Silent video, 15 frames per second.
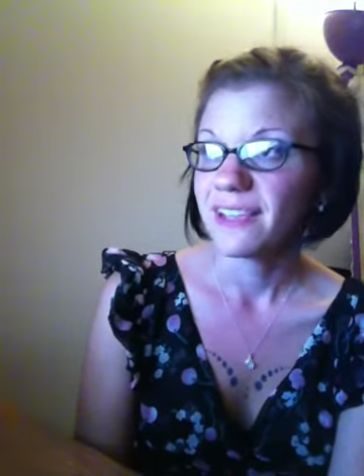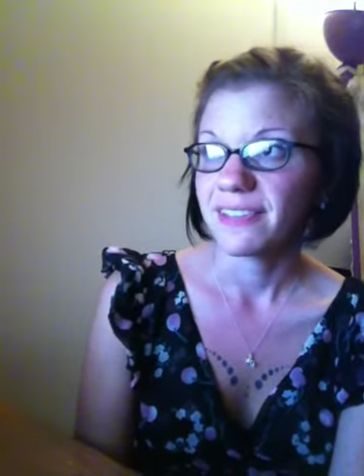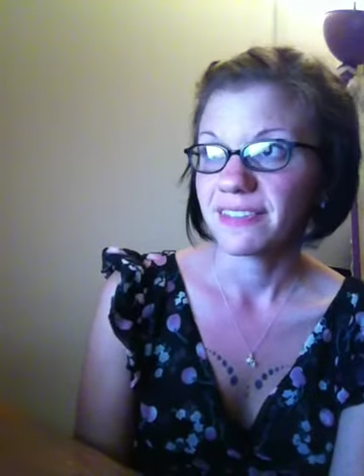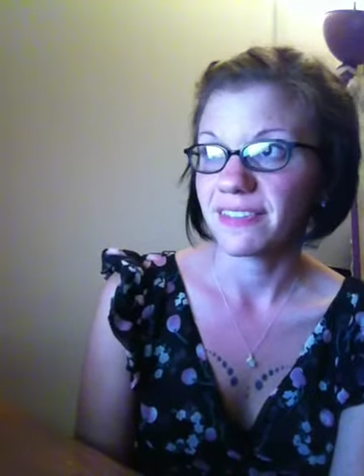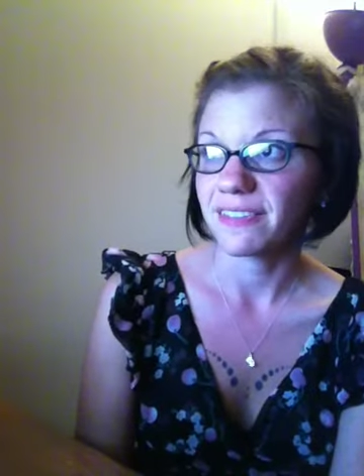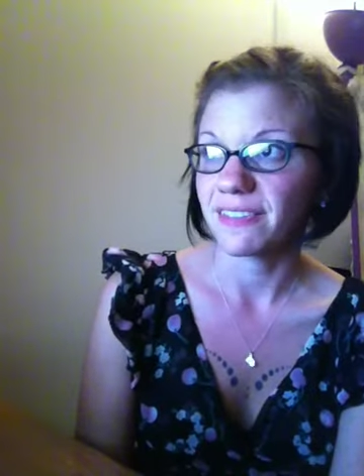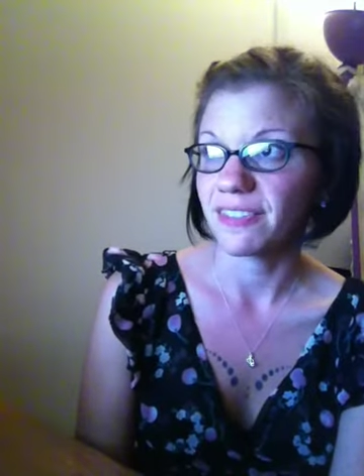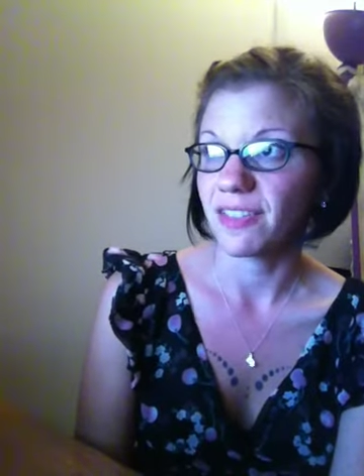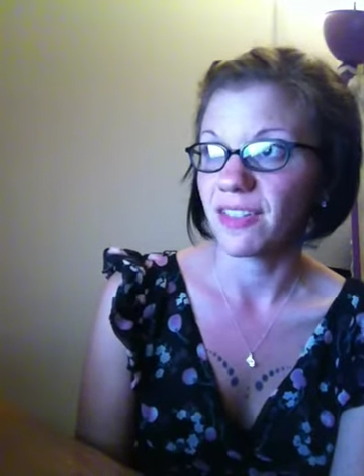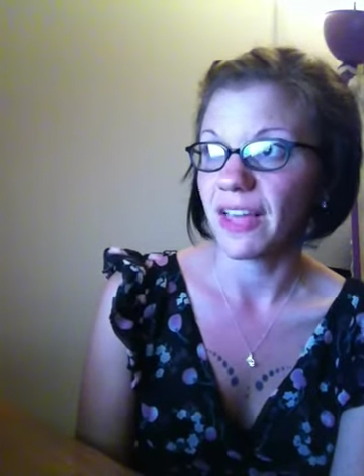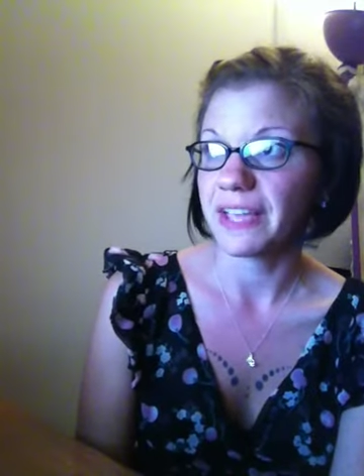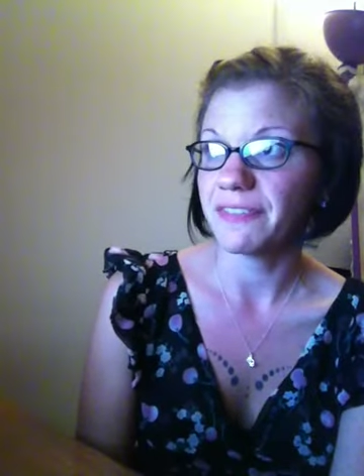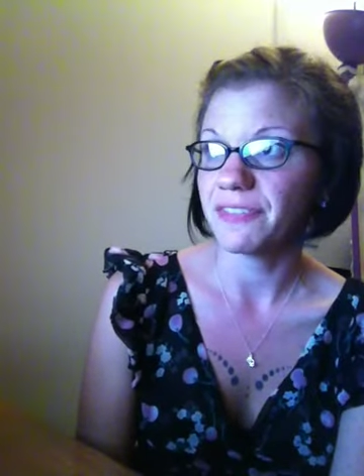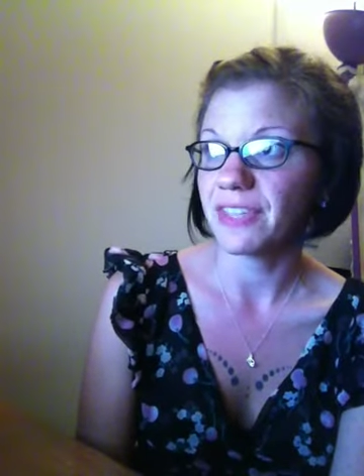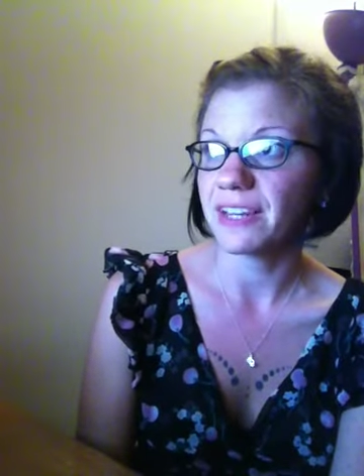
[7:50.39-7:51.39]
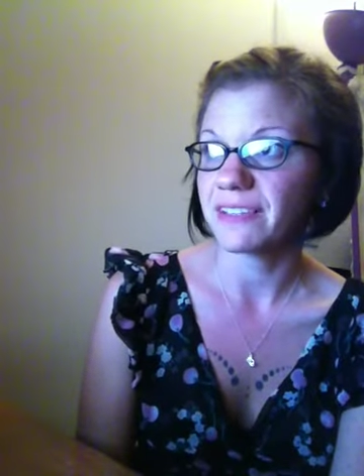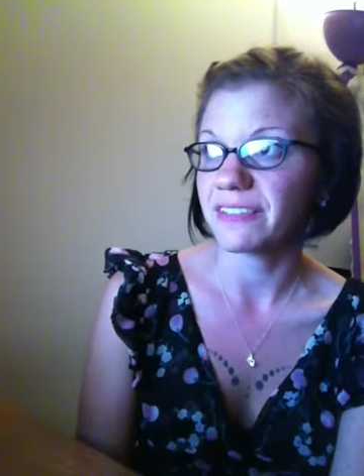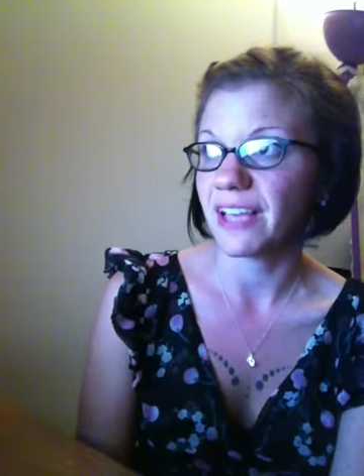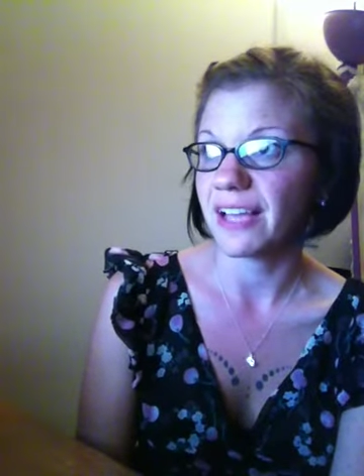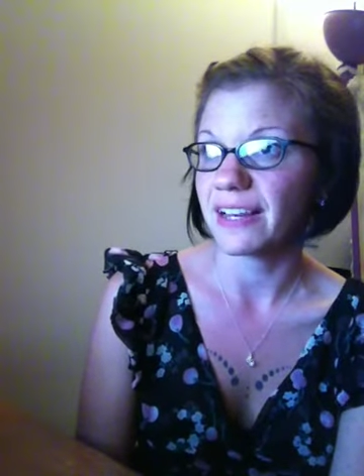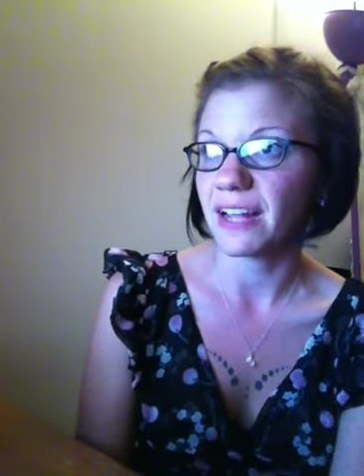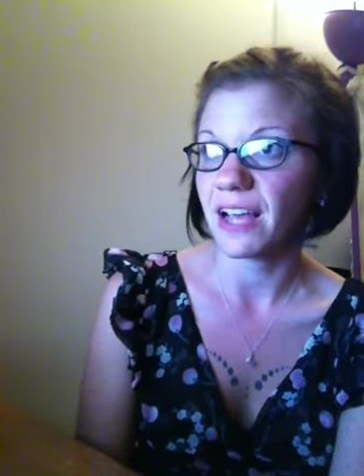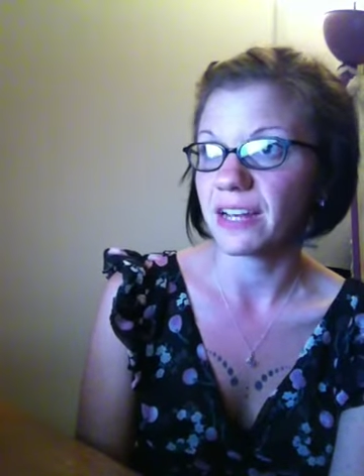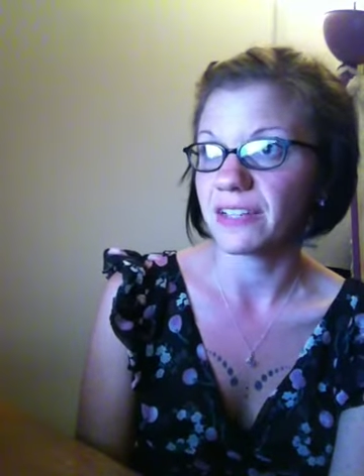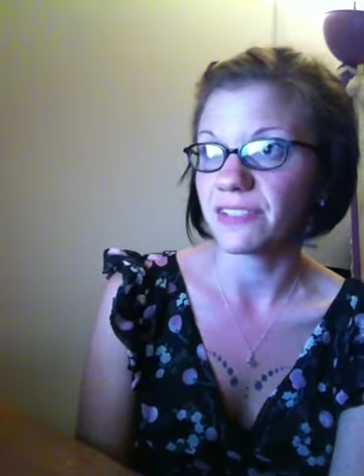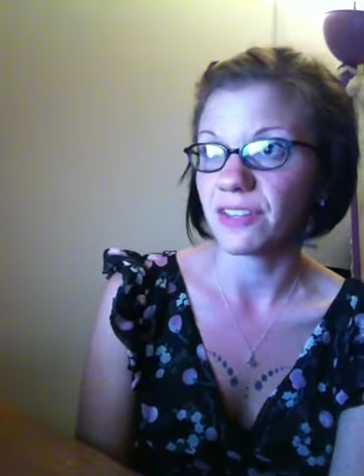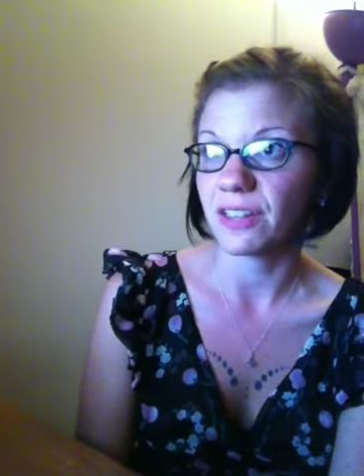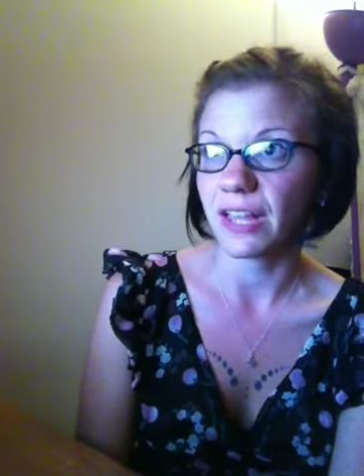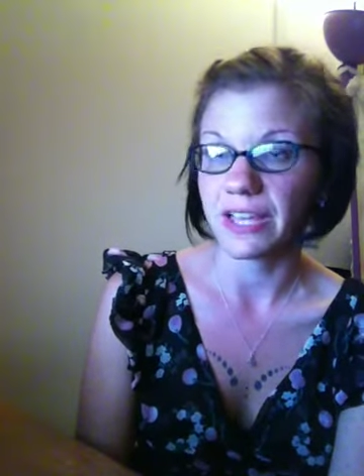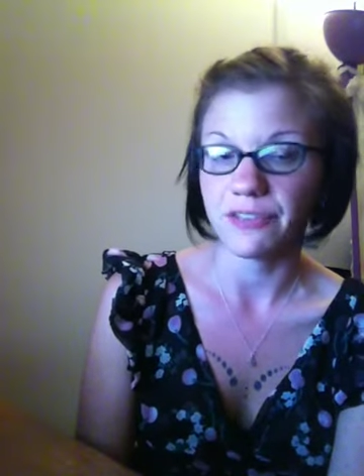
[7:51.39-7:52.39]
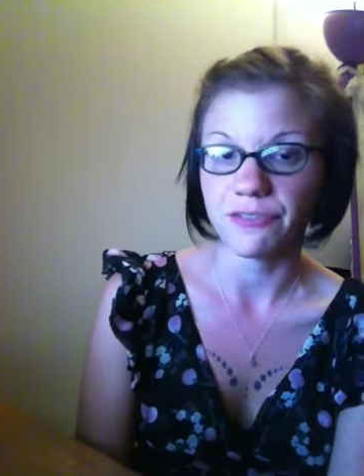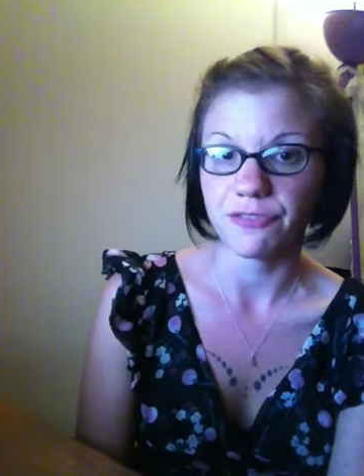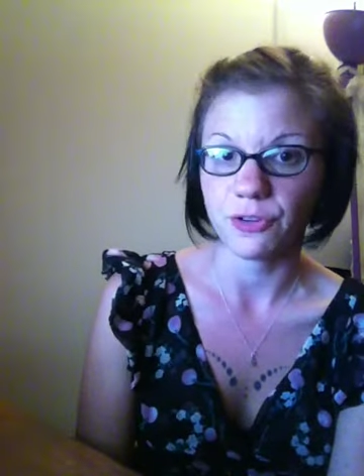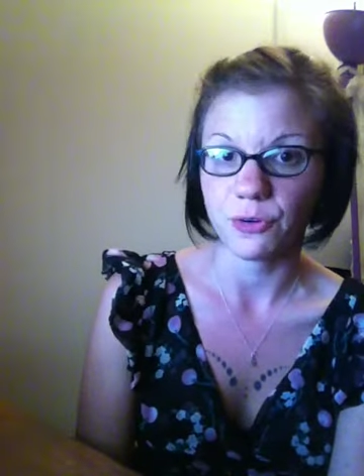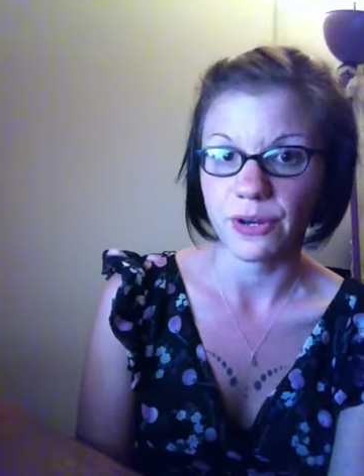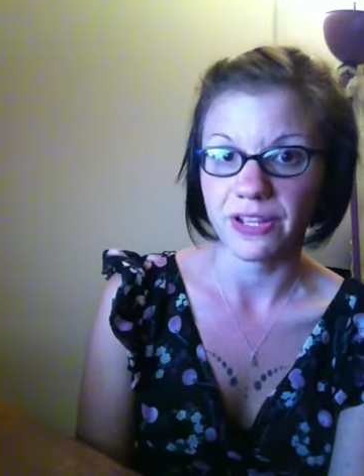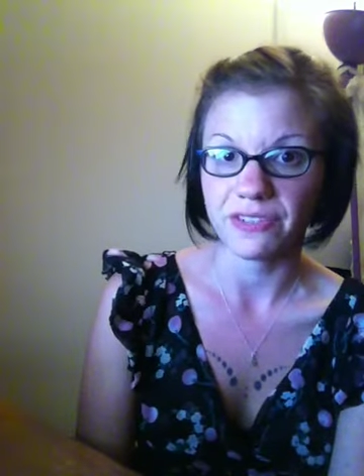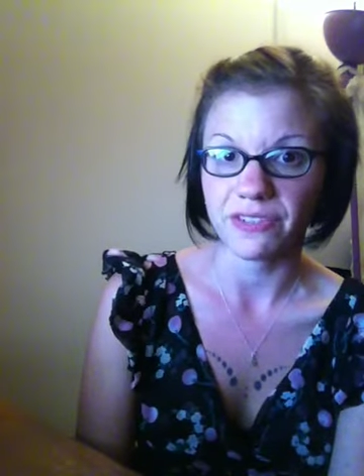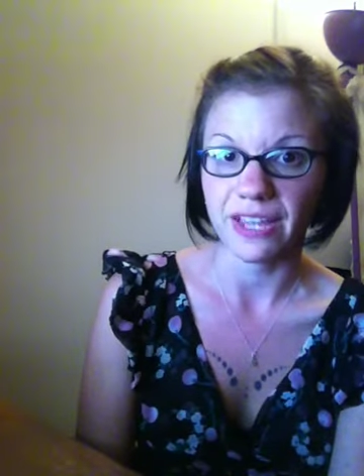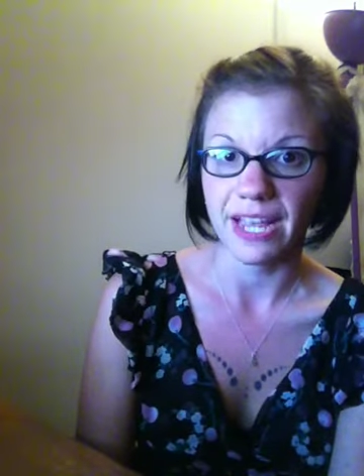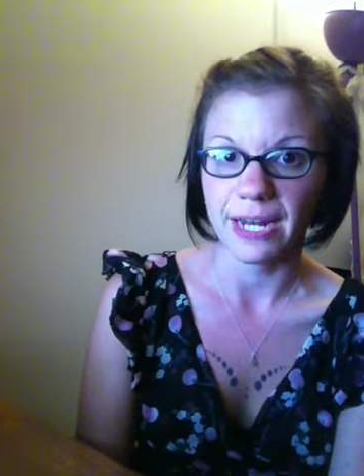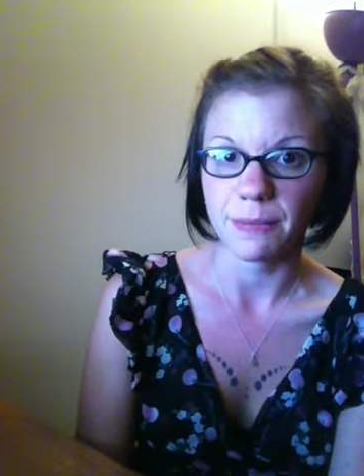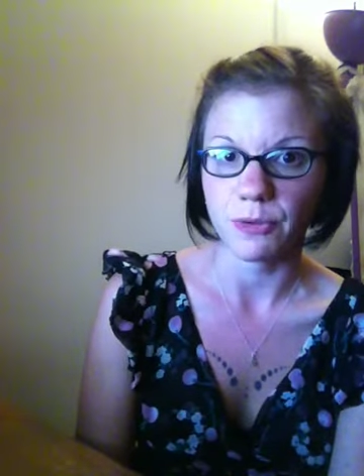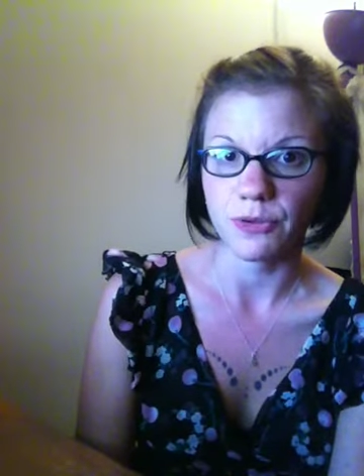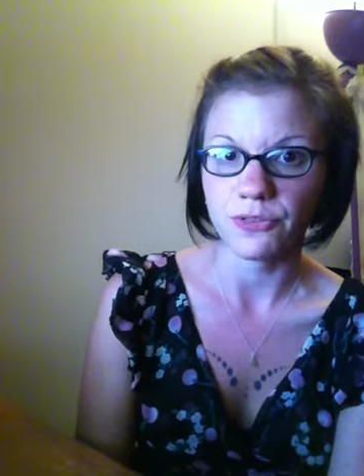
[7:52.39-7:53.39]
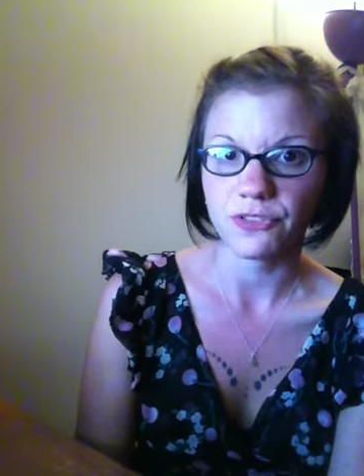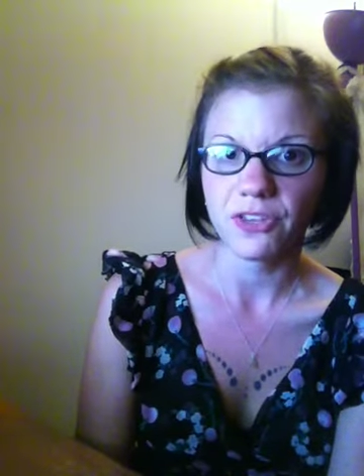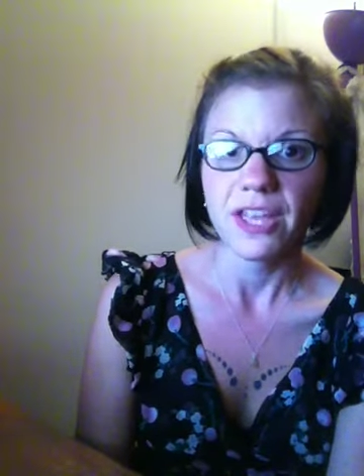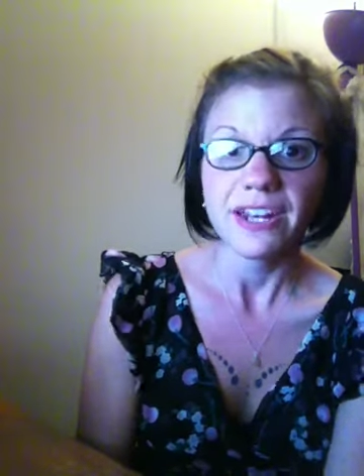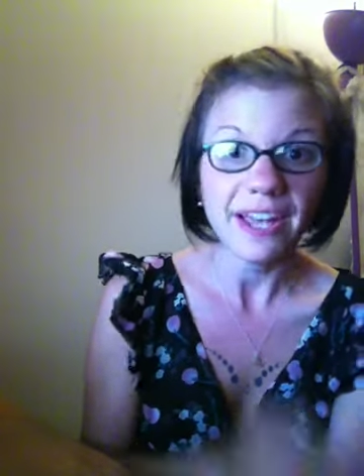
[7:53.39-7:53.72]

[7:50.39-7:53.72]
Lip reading: since the life they decide on is a life for grazing animals.